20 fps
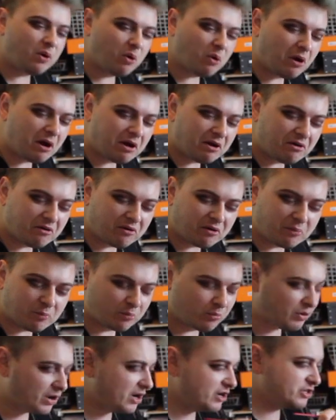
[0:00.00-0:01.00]
point
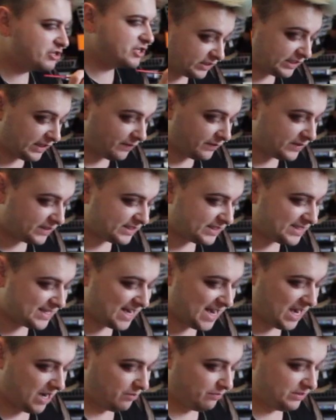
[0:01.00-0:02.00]
brush. Set this
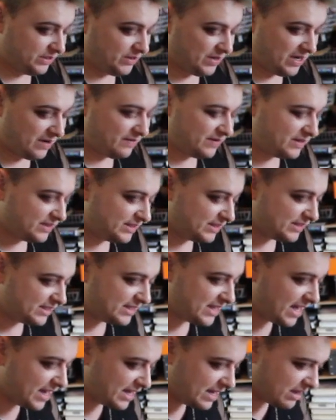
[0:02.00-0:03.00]
down so I have it
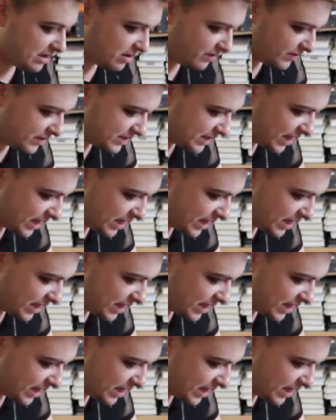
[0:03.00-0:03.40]
steady on the